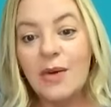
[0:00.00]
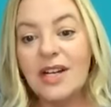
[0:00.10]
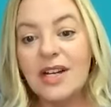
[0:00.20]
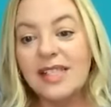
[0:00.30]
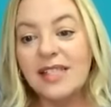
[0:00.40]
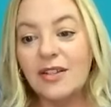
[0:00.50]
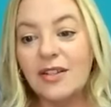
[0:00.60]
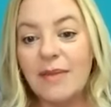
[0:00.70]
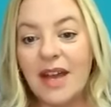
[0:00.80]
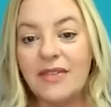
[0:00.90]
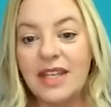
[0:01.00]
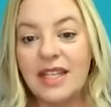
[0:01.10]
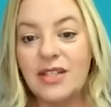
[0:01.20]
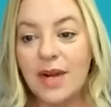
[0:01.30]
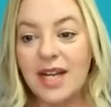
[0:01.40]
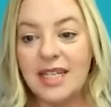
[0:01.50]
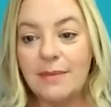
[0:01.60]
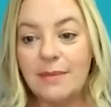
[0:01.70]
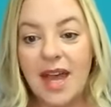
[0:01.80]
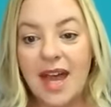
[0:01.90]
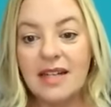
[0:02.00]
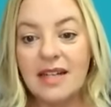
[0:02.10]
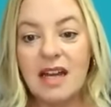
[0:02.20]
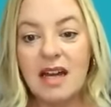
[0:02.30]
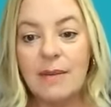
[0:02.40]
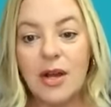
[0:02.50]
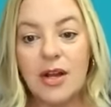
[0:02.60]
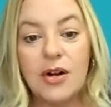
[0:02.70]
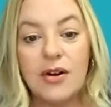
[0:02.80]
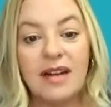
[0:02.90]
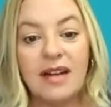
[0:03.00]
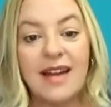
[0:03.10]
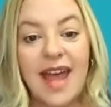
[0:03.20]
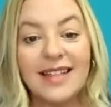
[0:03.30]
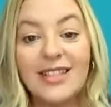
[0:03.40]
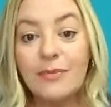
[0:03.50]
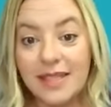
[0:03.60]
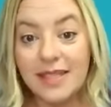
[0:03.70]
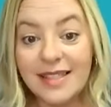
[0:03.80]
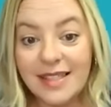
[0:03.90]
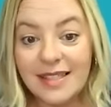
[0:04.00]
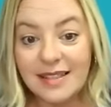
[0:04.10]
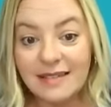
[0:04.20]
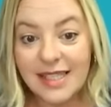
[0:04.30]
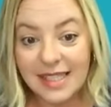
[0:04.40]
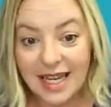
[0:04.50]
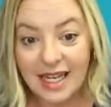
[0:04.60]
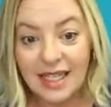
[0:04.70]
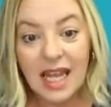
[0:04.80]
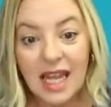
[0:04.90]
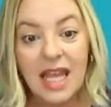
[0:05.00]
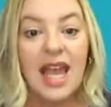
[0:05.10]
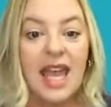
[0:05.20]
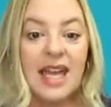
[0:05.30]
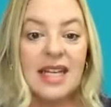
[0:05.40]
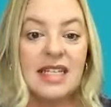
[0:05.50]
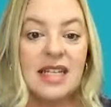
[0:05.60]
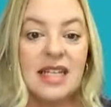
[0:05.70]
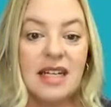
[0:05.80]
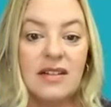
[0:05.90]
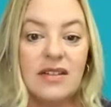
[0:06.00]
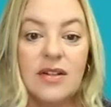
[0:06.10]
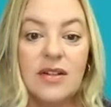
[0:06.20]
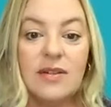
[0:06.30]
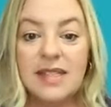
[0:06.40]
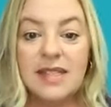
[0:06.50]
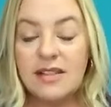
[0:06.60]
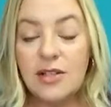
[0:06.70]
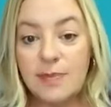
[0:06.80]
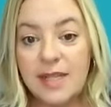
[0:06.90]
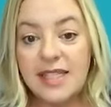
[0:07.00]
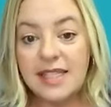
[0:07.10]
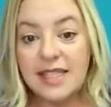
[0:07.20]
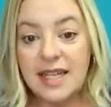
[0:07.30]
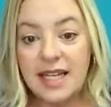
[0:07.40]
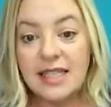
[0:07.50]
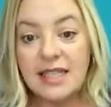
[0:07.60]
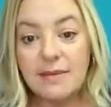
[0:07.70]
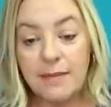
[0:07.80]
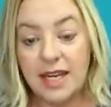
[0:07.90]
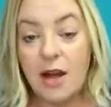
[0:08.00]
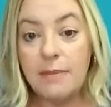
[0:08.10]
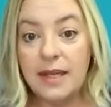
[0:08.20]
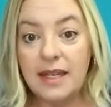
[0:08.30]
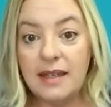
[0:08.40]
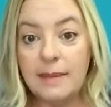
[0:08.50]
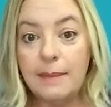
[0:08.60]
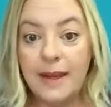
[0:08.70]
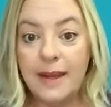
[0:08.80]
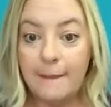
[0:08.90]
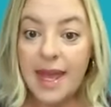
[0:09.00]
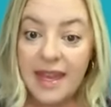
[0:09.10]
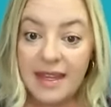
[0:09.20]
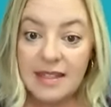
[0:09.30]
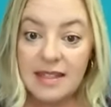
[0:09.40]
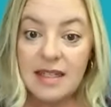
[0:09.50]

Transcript: We're concerned about the direct impact um, occurring on active businesses in the state. And uh, the, those business needs may not be being met